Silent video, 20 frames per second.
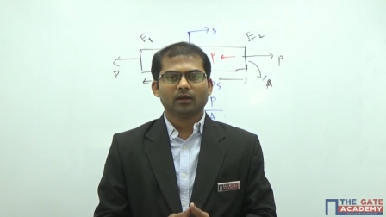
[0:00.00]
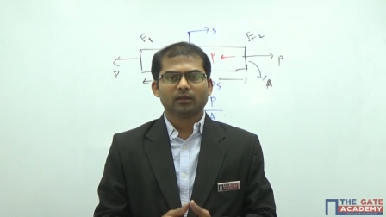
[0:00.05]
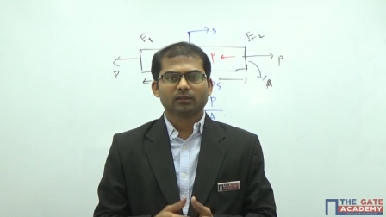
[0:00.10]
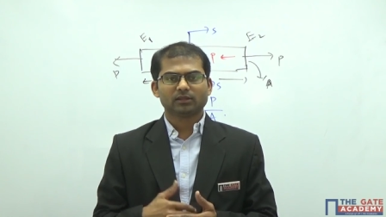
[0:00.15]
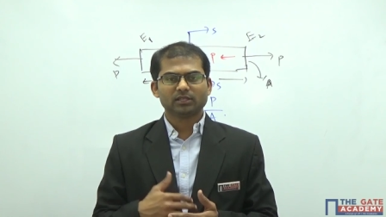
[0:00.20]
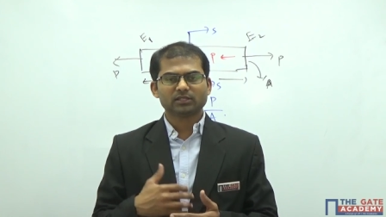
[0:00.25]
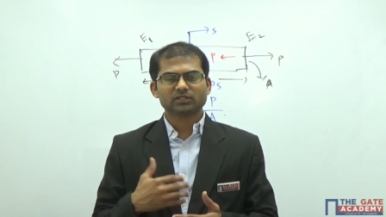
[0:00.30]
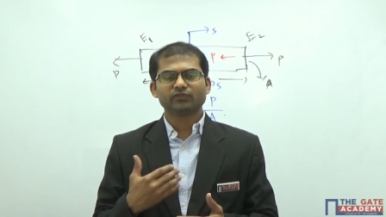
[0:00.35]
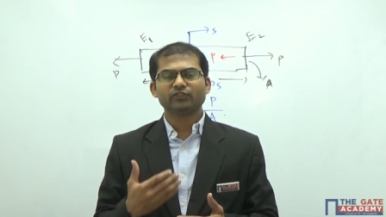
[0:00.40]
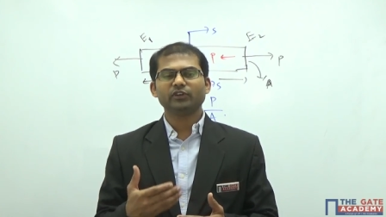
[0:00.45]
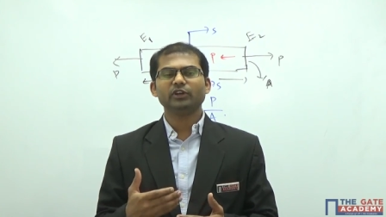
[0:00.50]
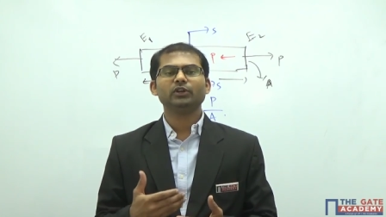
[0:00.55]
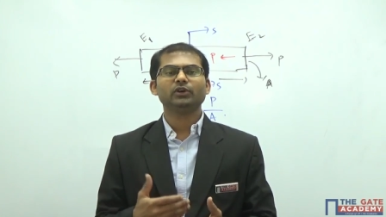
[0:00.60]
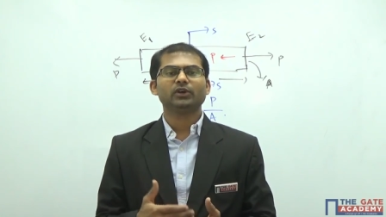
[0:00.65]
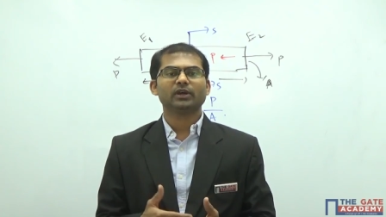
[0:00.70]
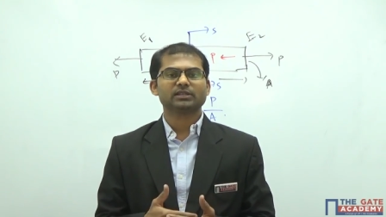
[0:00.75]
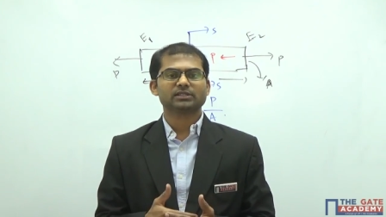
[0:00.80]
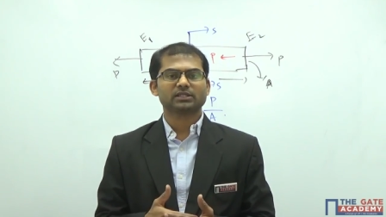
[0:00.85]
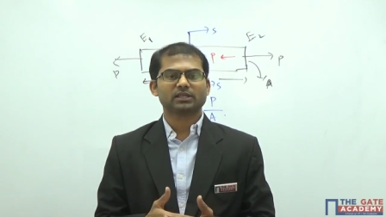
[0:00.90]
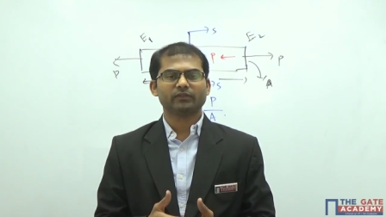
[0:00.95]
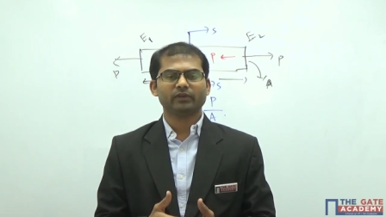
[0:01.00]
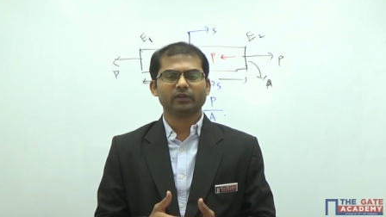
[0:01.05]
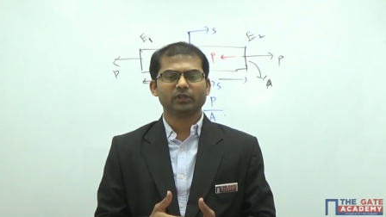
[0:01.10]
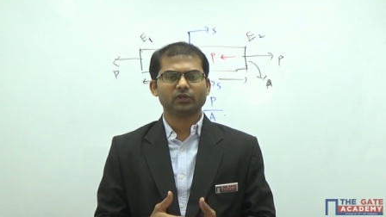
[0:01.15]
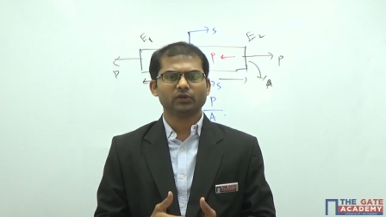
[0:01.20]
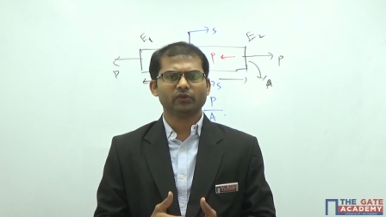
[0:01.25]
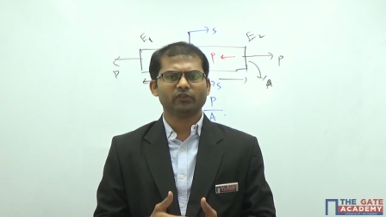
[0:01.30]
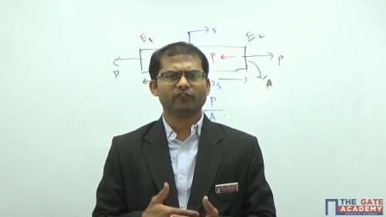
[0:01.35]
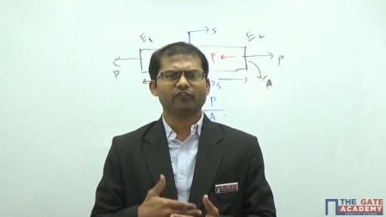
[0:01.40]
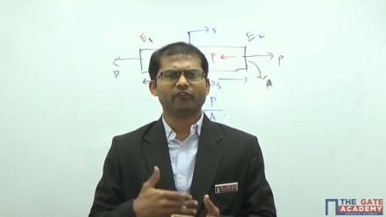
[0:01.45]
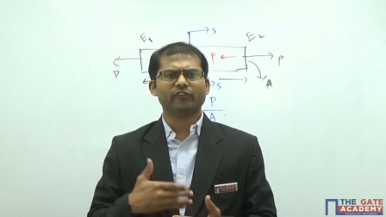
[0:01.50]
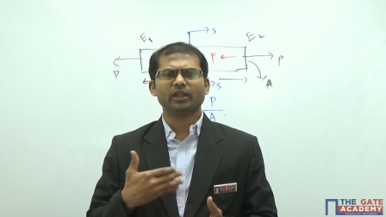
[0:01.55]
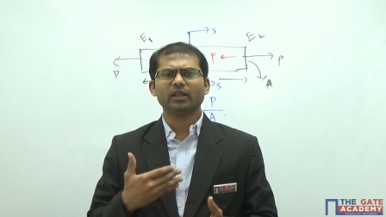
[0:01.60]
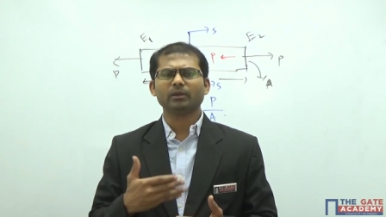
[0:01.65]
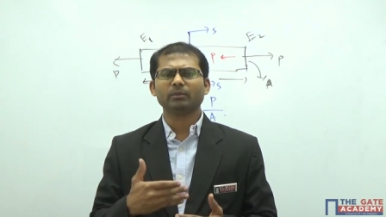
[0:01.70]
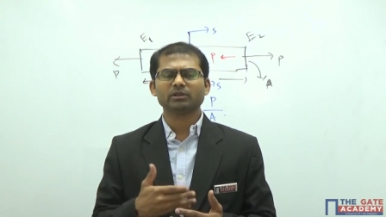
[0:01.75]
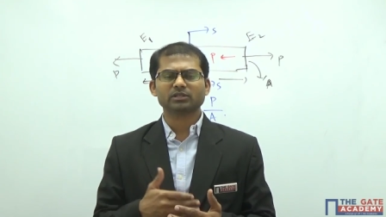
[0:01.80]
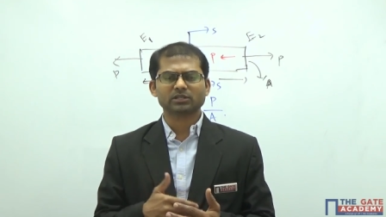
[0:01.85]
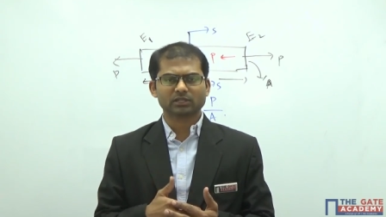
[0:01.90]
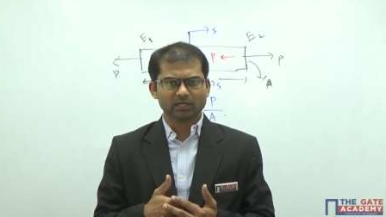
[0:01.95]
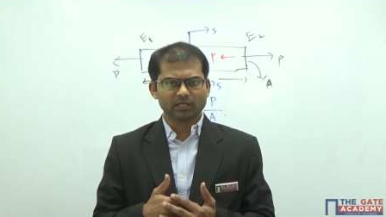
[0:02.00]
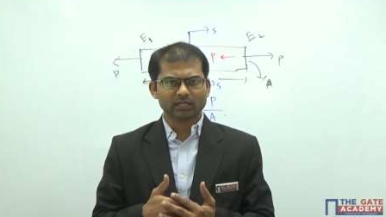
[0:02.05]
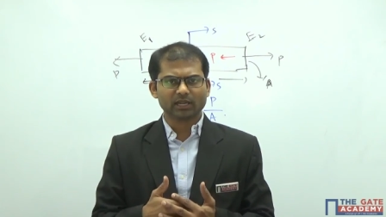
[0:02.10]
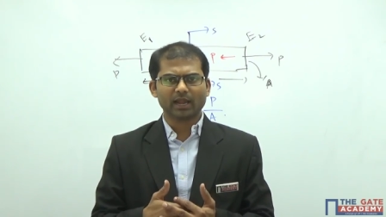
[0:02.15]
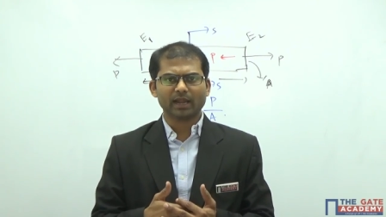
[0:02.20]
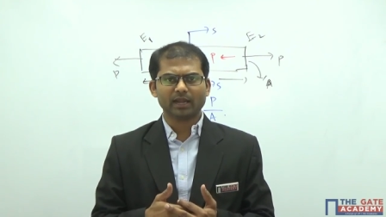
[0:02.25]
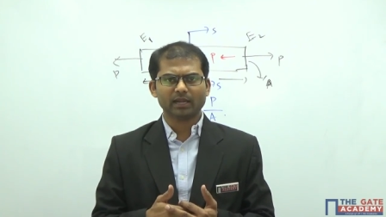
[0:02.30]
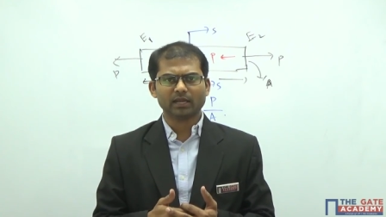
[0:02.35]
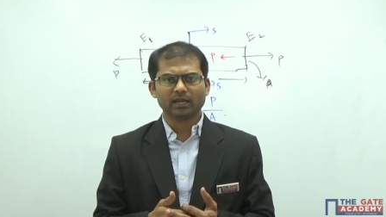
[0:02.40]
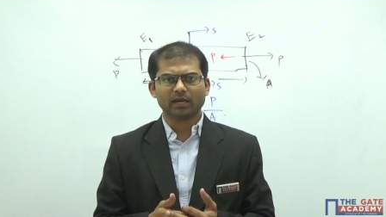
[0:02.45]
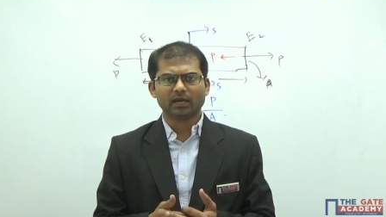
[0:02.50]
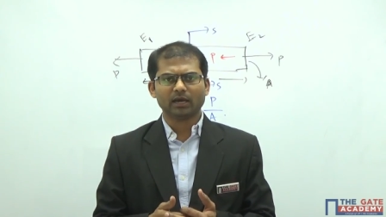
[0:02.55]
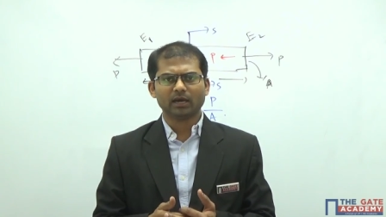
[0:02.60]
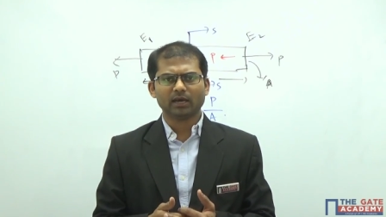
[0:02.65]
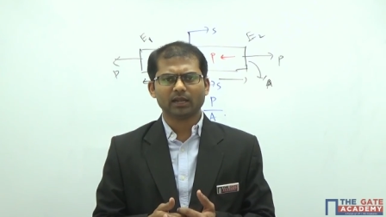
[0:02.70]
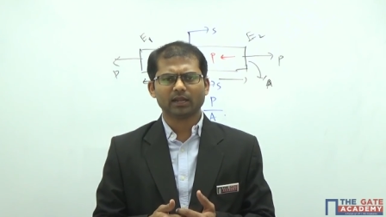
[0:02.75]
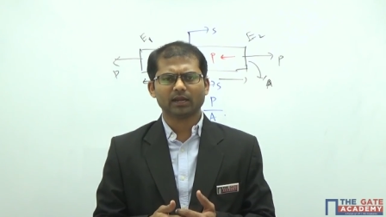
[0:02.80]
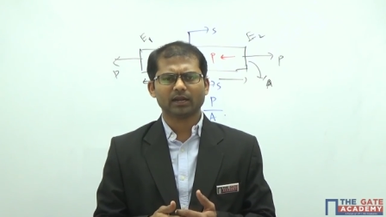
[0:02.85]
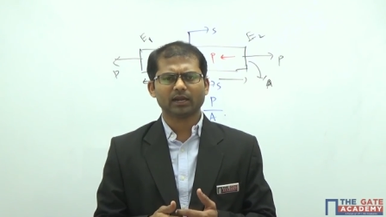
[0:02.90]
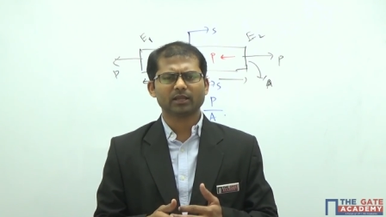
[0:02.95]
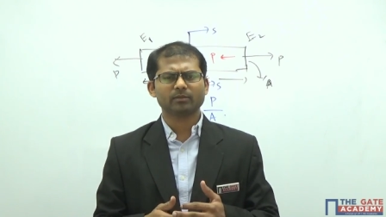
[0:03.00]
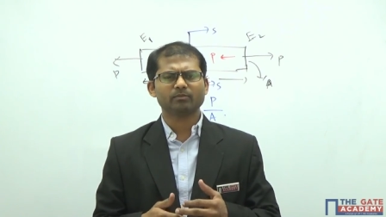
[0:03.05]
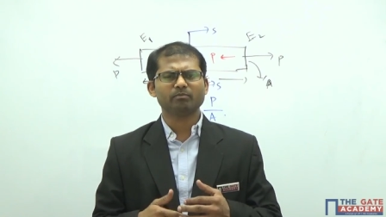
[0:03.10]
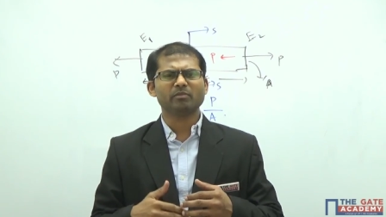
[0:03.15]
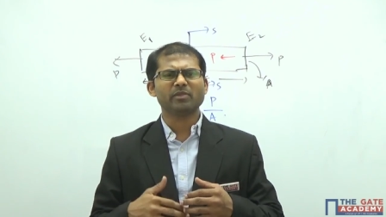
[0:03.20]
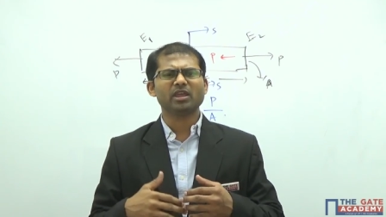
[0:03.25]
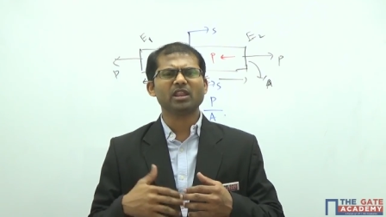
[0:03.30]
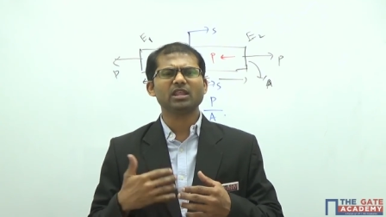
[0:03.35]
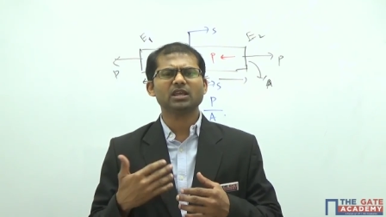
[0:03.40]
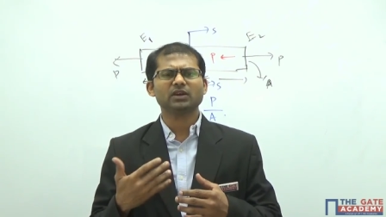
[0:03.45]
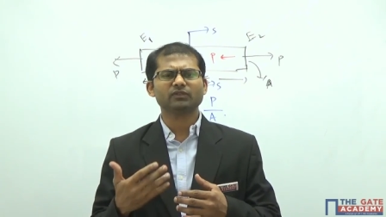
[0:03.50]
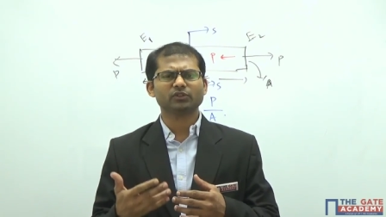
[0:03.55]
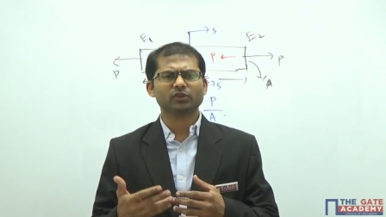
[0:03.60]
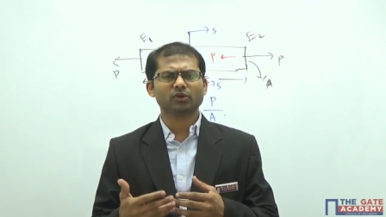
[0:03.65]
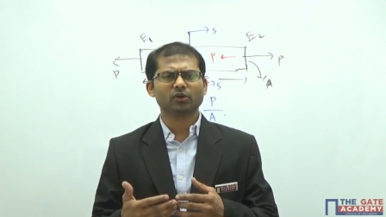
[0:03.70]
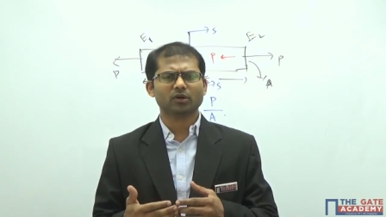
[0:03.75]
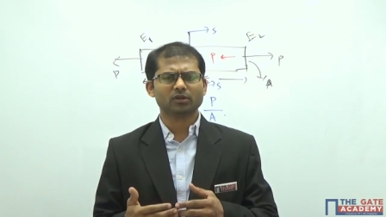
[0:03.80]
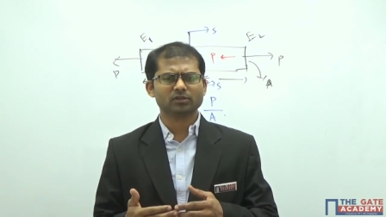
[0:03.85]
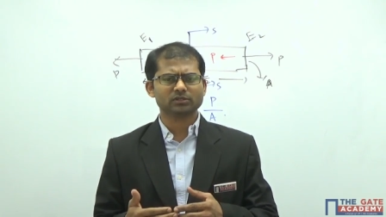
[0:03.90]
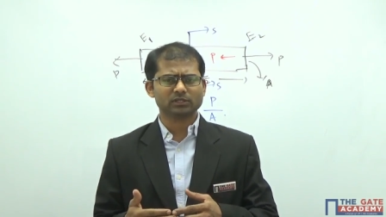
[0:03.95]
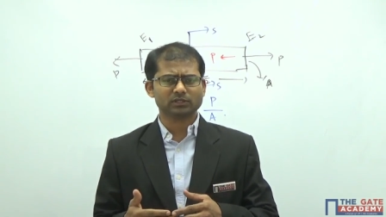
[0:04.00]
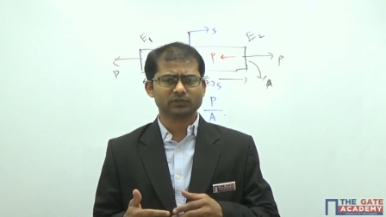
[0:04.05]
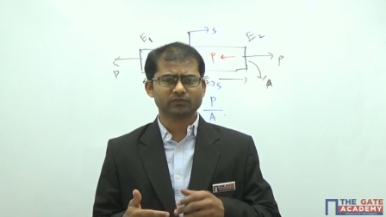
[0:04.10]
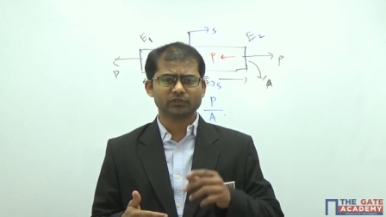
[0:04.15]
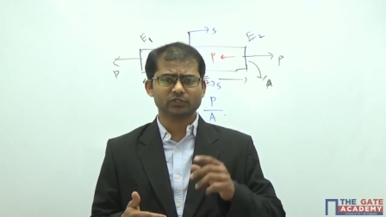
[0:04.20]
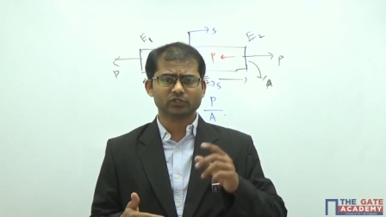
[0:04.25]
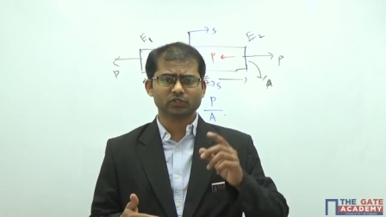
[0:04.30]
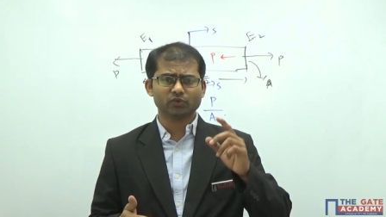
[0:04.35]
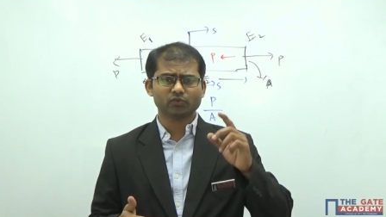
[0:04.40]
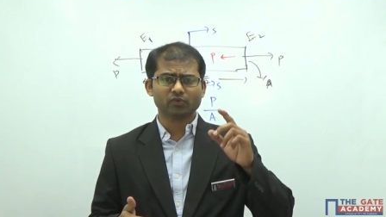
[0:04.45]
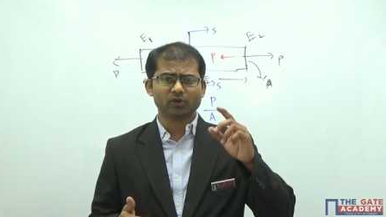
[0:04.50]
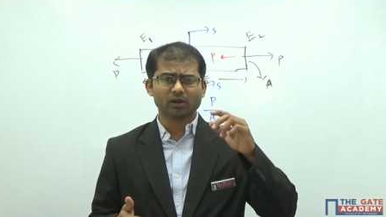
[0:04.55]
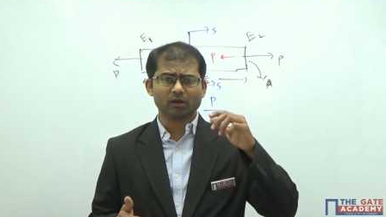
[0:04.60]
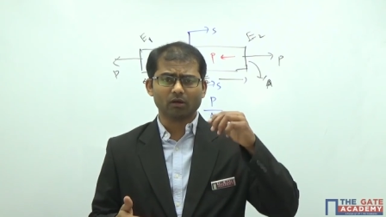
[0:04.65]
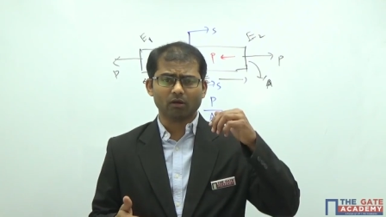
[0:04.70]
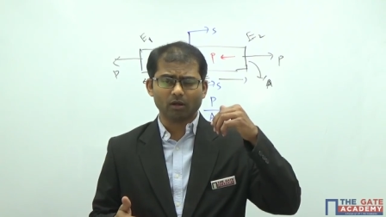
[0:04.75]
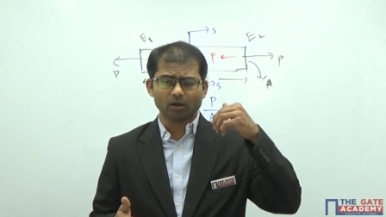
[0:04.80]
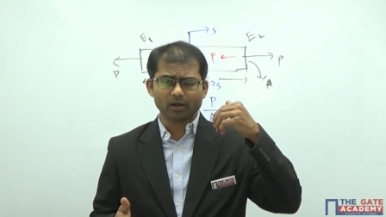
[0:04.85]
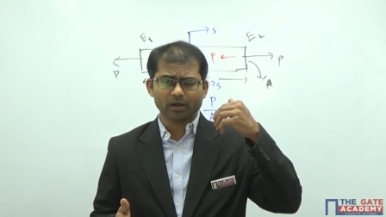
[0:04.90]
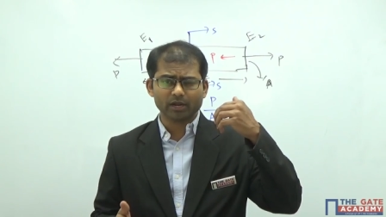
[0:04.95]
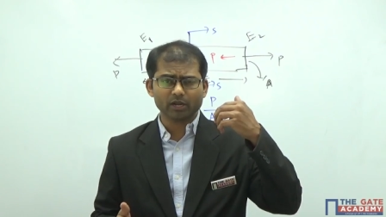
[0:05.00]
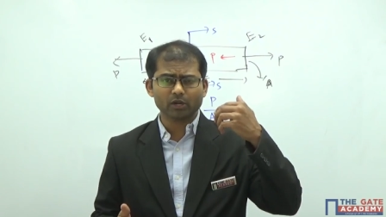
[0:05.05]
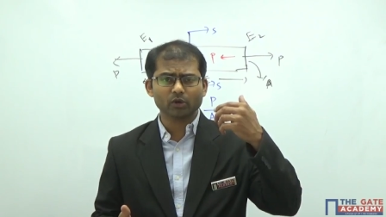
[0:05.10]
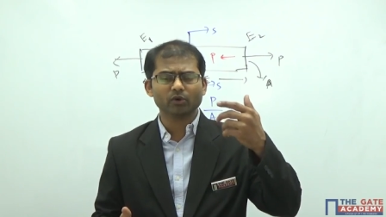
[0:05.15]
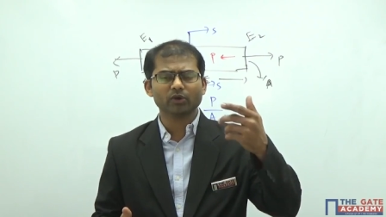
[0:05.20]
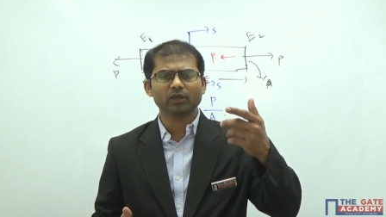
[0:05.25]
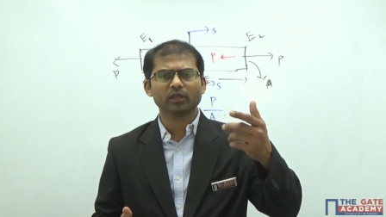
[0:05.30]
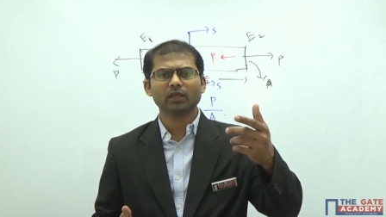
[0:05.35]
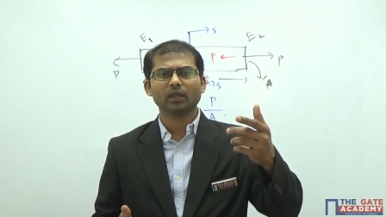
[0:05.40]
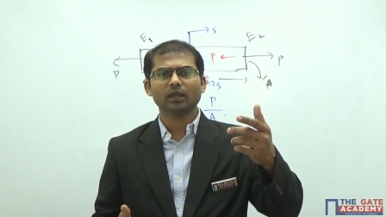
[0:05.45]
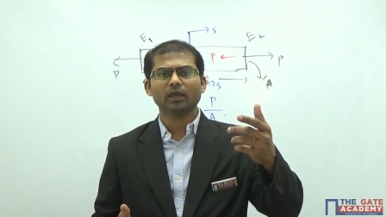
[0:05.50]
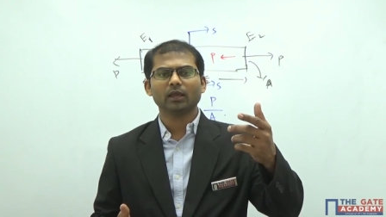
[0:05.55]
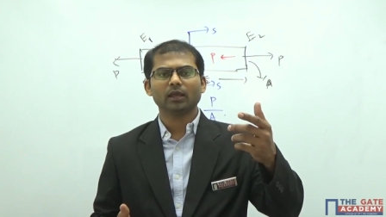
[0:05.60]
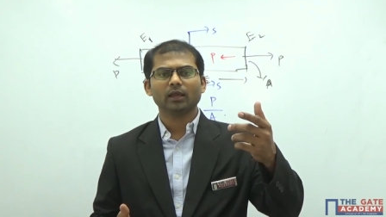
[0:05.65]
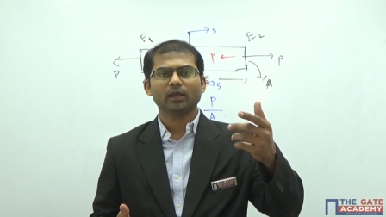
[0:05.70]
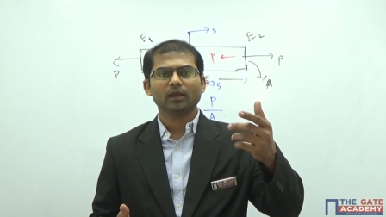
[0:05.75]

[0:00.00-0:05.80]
this video has given you a very much clear idea regarding many of the concepts which you were already knowing,